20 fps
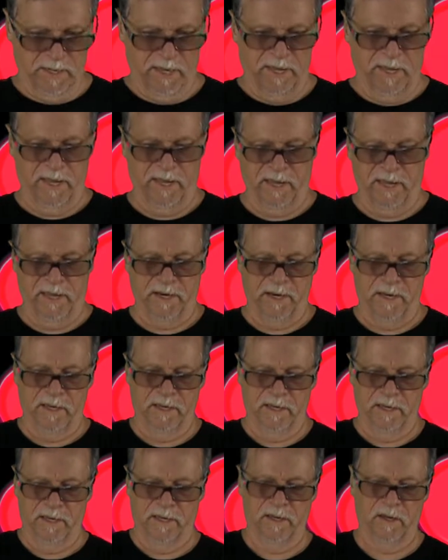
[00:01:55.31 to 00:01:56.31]
And
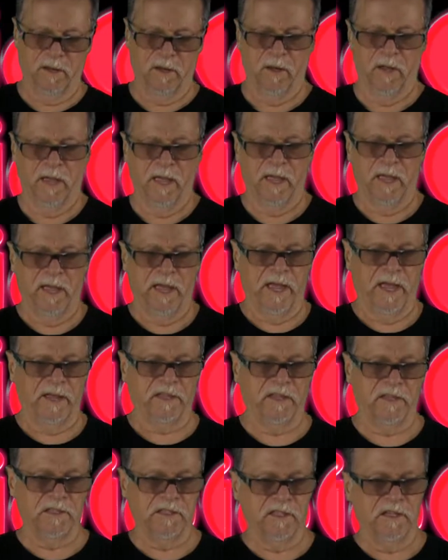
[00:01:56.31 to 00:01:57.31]
how
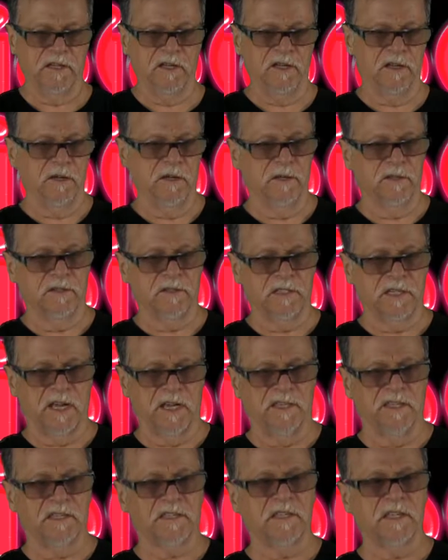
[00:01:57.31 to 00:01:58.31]
you do
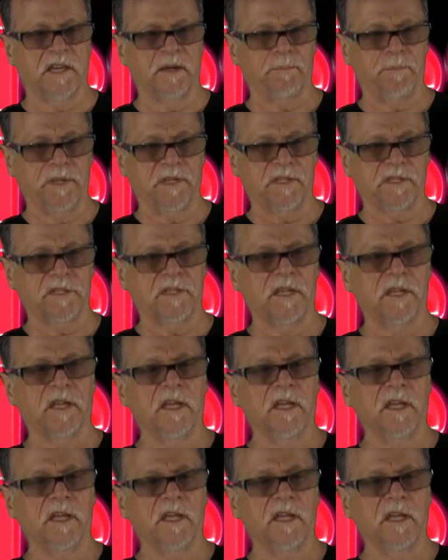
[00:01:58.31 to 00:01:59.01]
tighten this up is